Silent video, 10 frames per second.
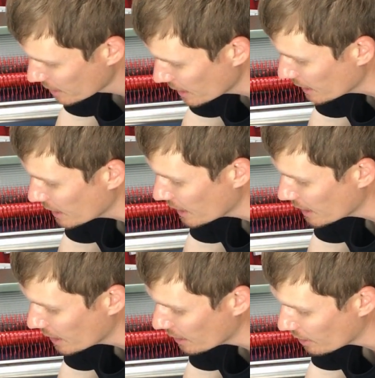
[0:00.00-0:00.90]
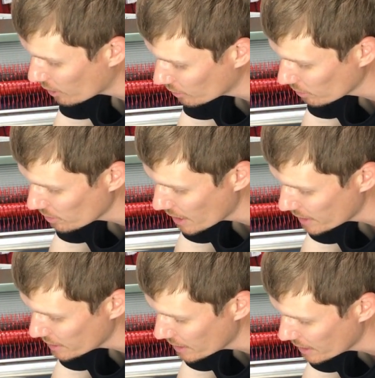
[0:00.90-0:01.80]
I'll glue that
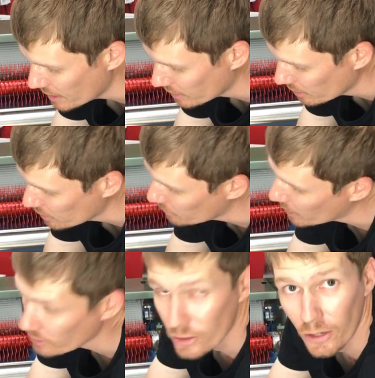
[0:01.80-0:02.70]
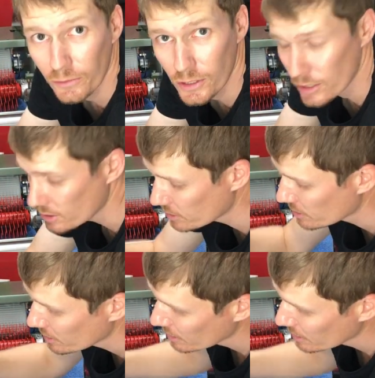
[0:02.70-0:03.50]
in there, glue on both surfaces,